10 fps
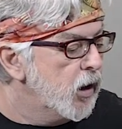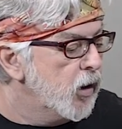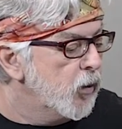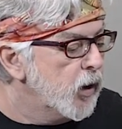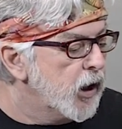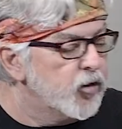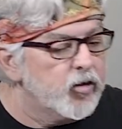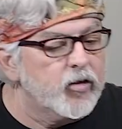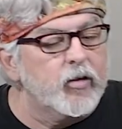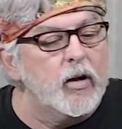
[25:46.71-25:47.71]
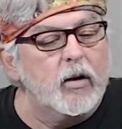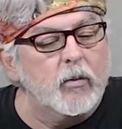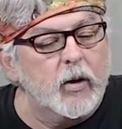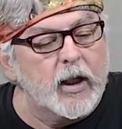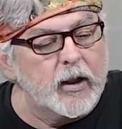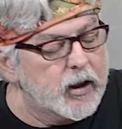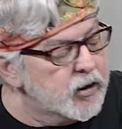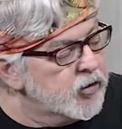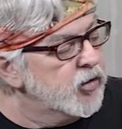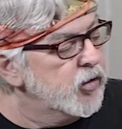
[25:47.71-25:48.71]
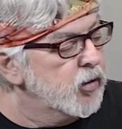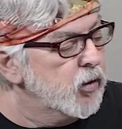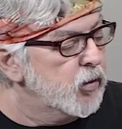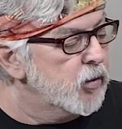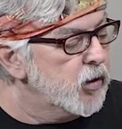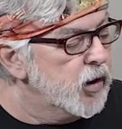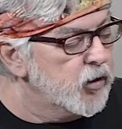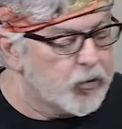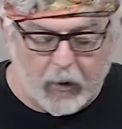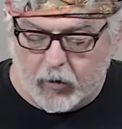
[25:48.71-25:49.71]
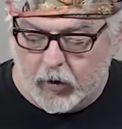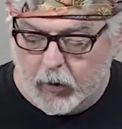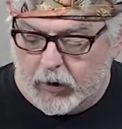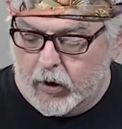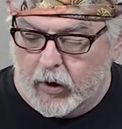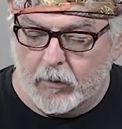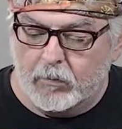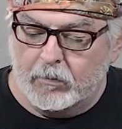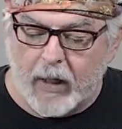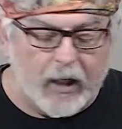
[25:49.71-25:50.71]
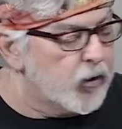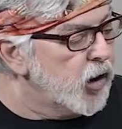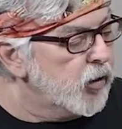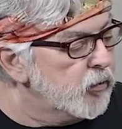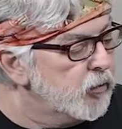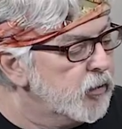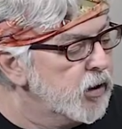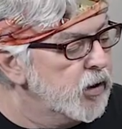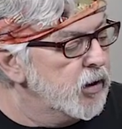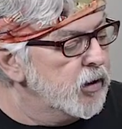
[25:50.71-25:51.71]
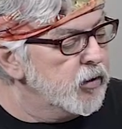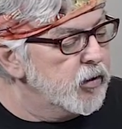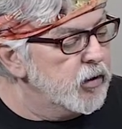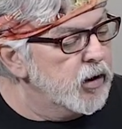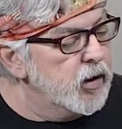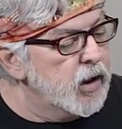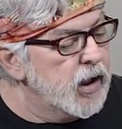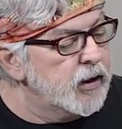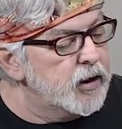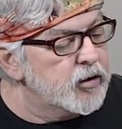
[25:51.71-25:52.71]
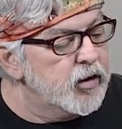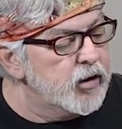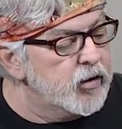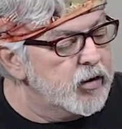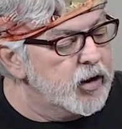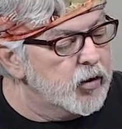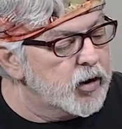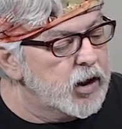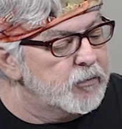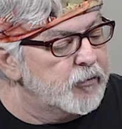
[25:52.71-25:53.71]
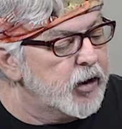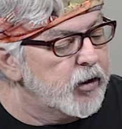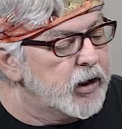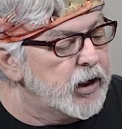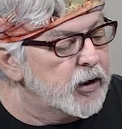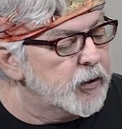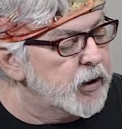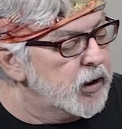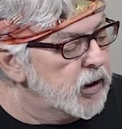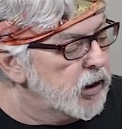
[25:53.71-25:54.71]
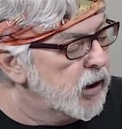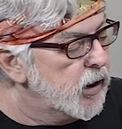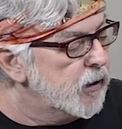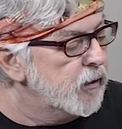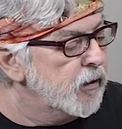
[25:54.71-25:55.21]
What I like to do, especially with the background, I like to, you know, keep varying the